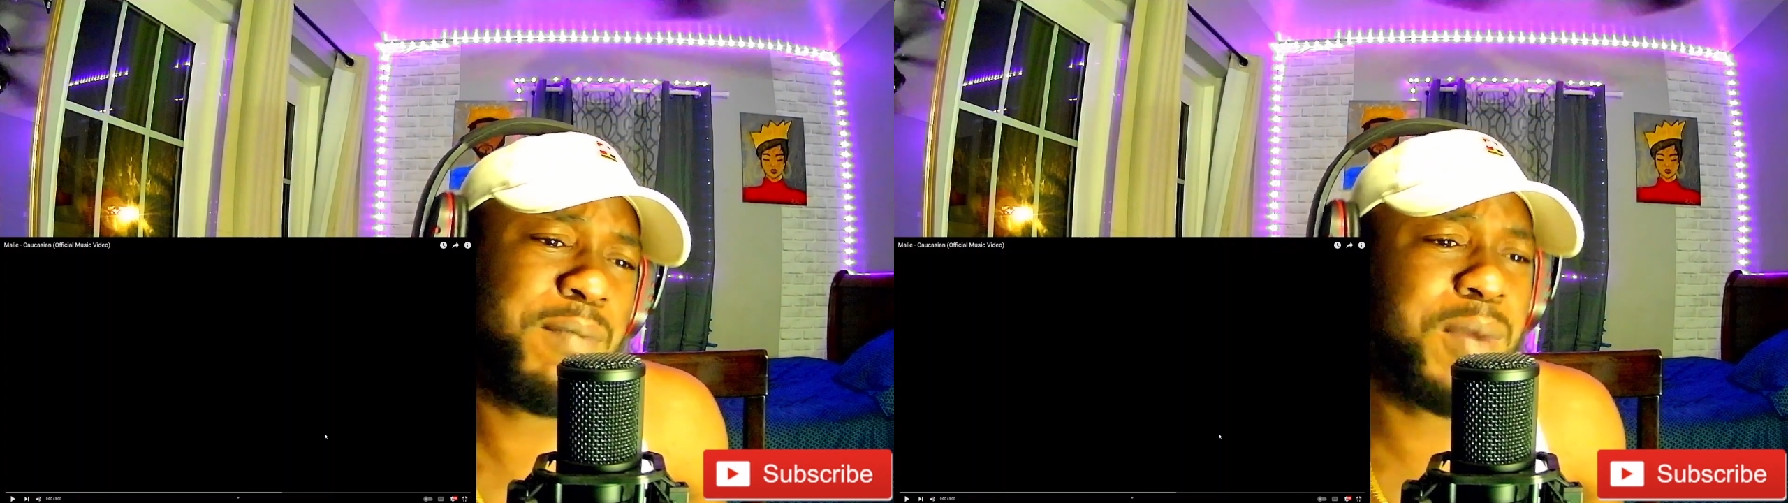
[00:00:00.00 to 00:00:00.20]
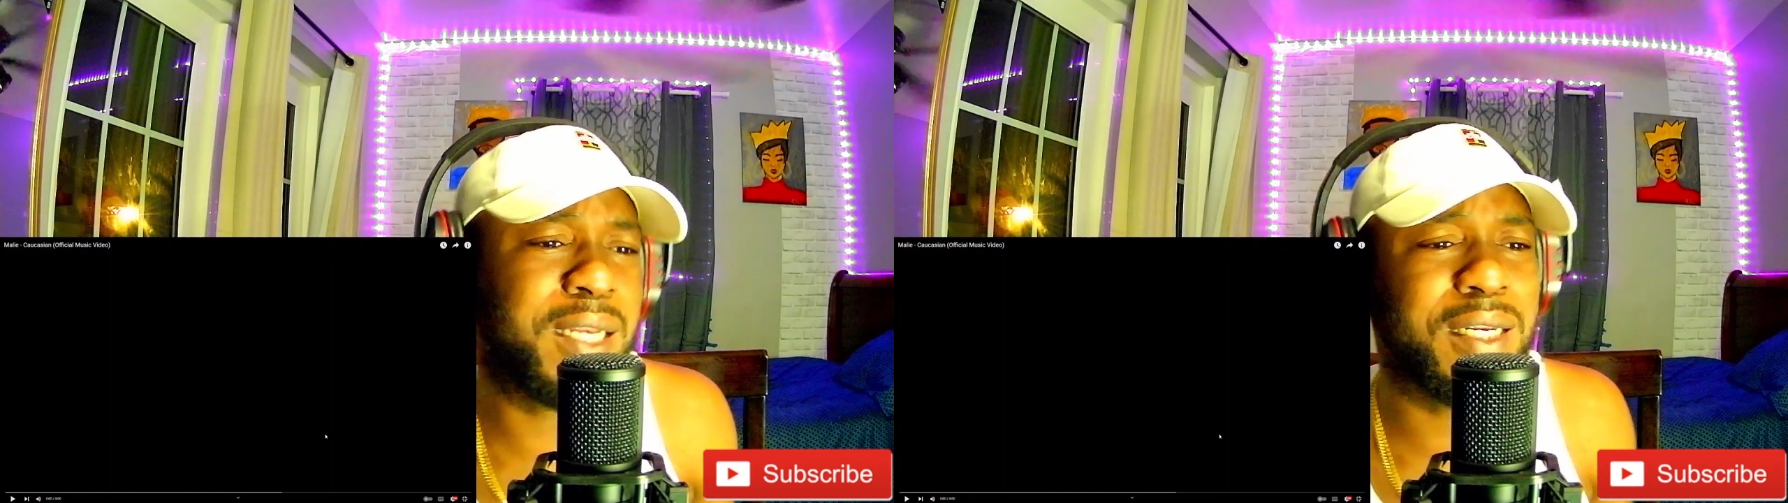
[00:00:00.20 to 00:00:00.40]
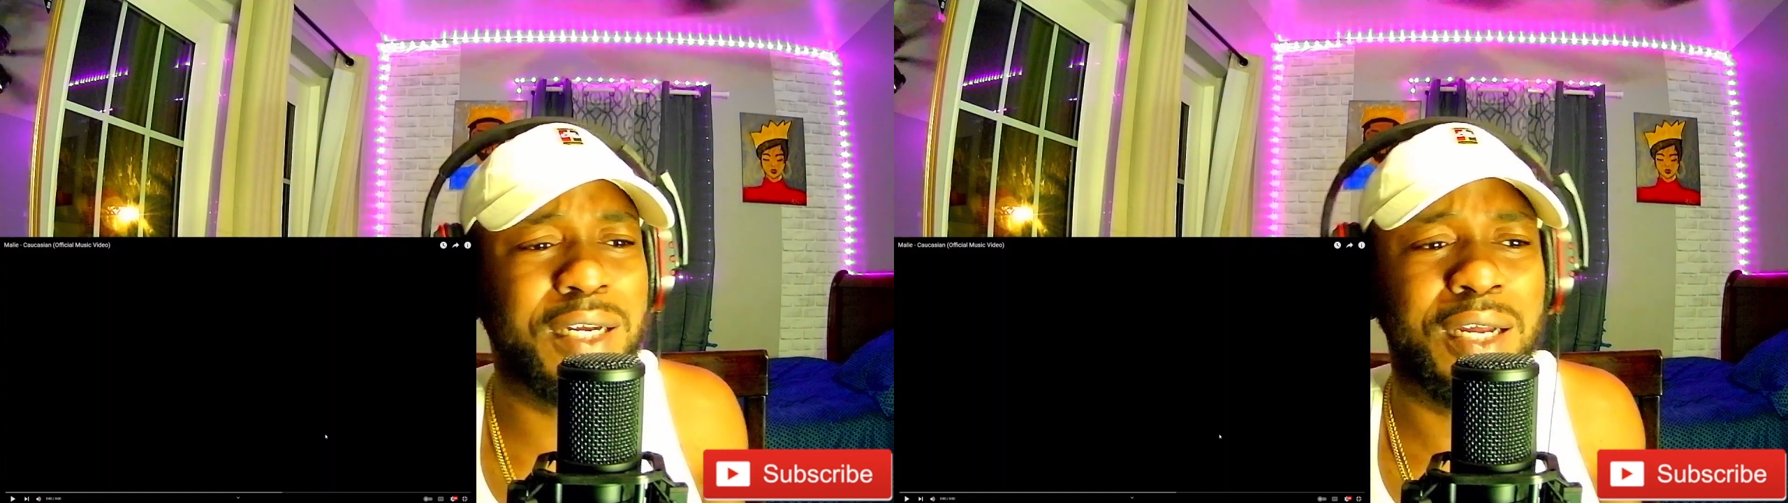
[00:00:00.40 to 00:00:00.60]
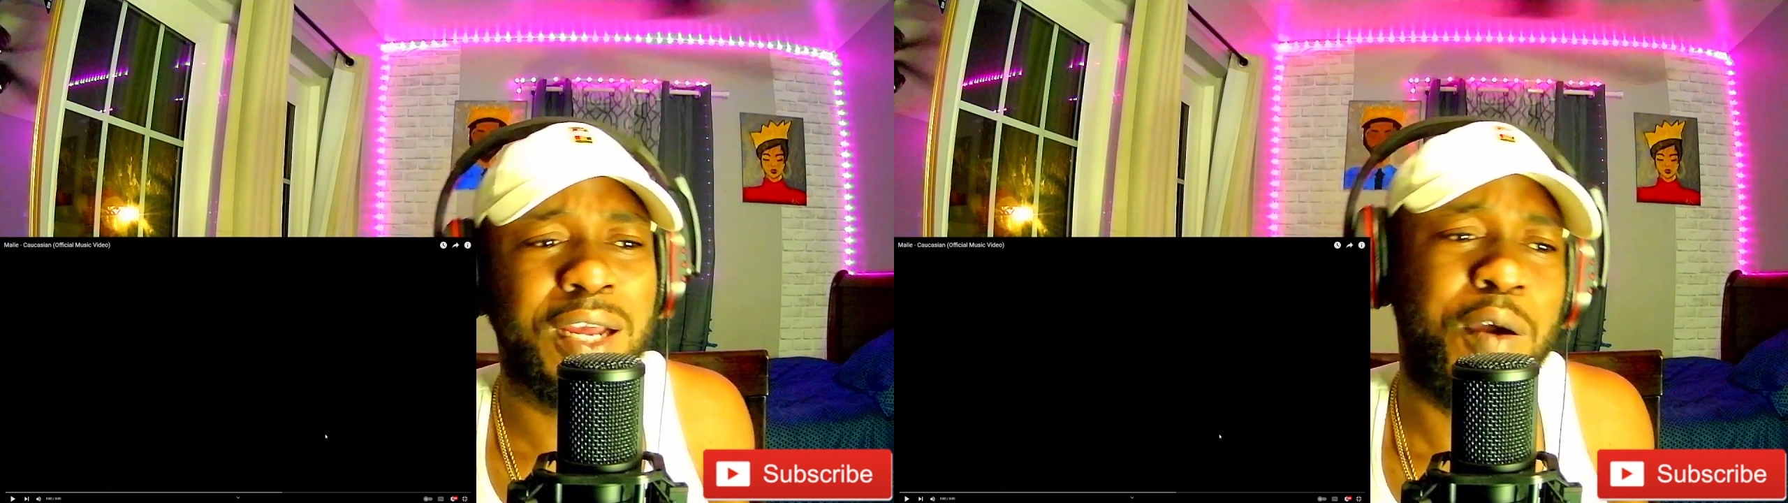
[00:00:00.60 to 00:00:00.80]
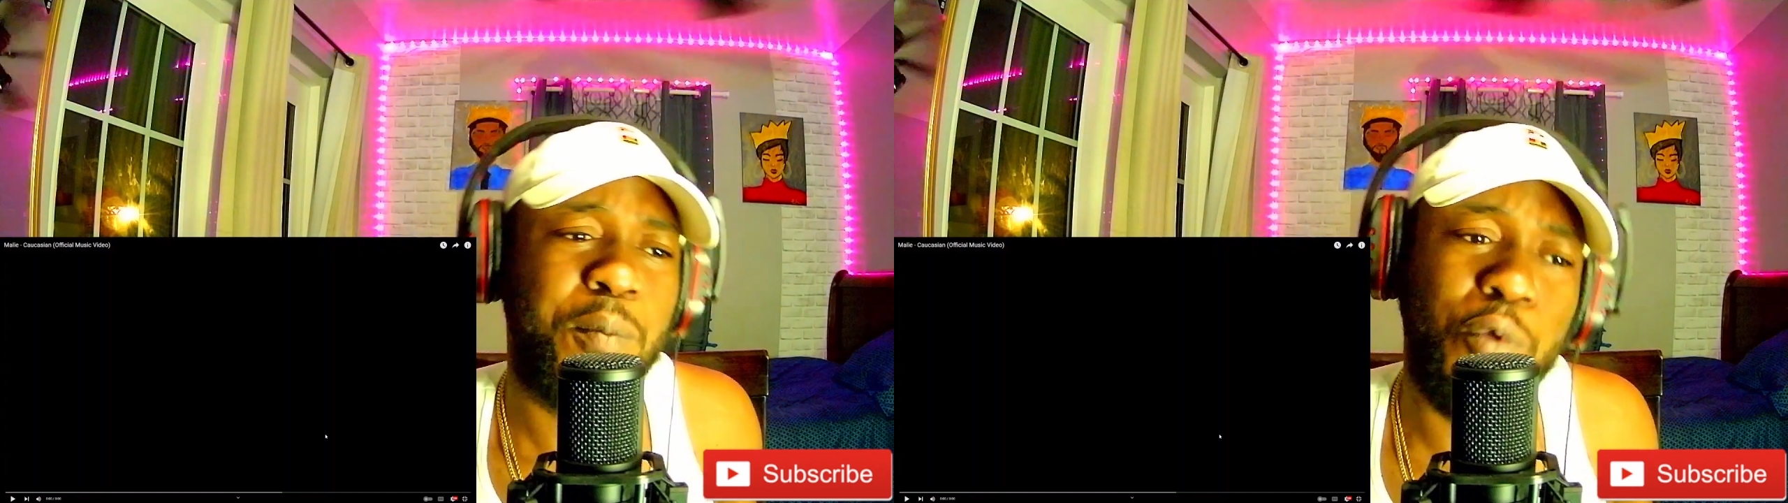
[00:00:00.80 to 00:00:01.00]
and the
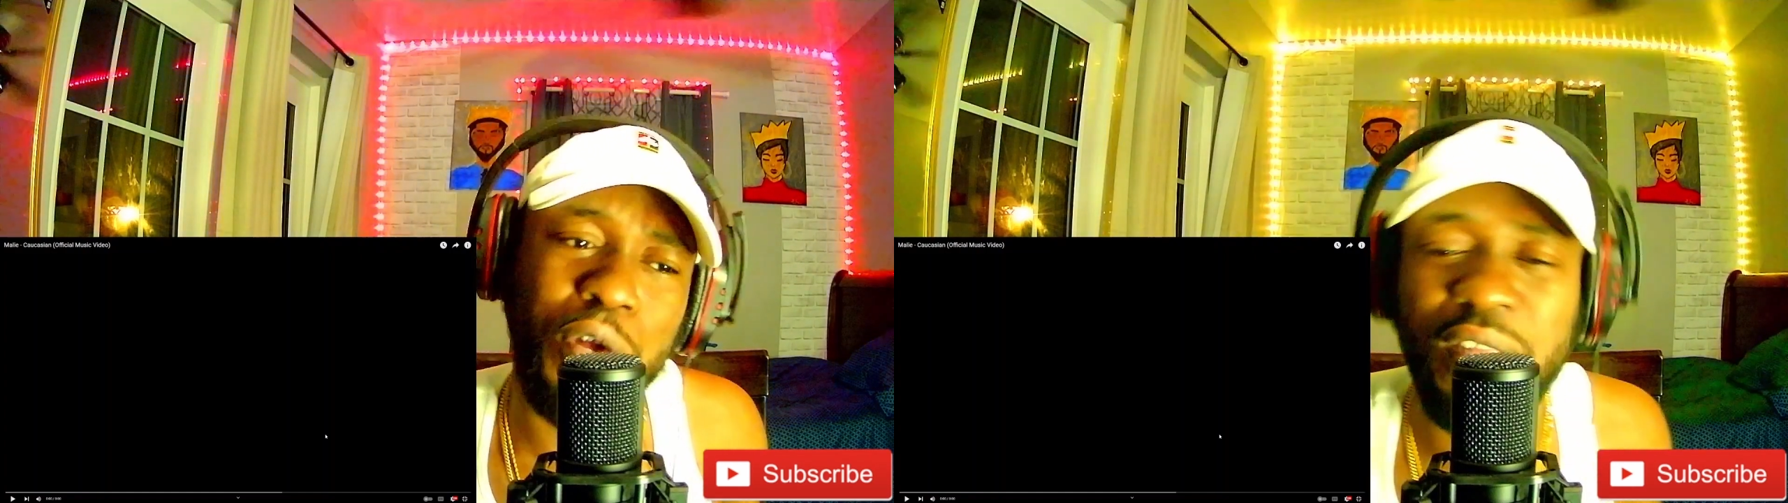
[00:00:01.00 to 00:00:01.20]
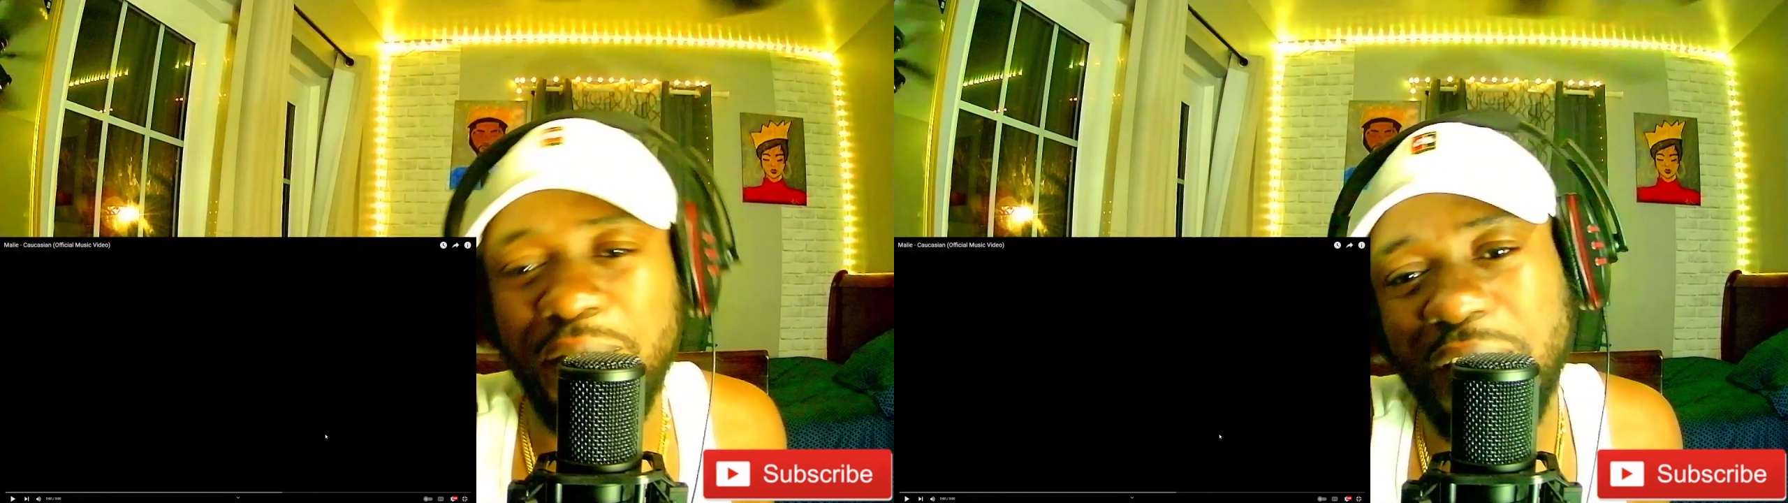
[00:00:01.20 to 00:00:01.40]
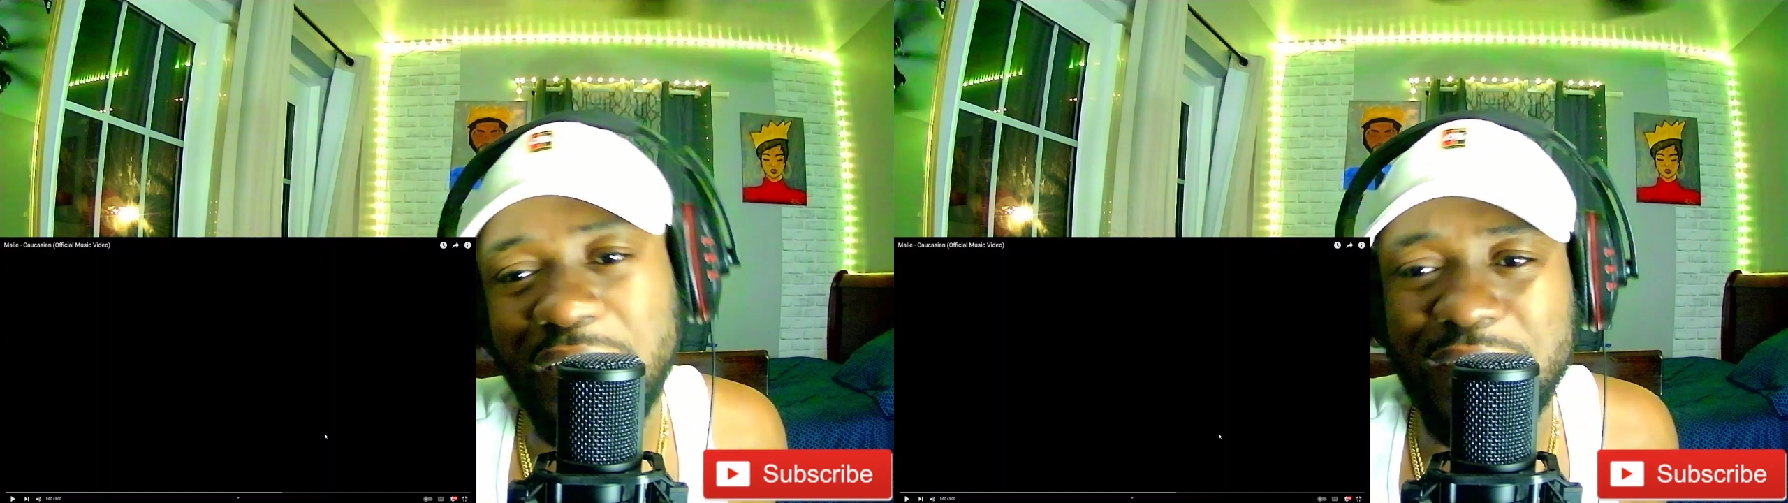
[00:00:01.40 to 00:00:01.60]
motivation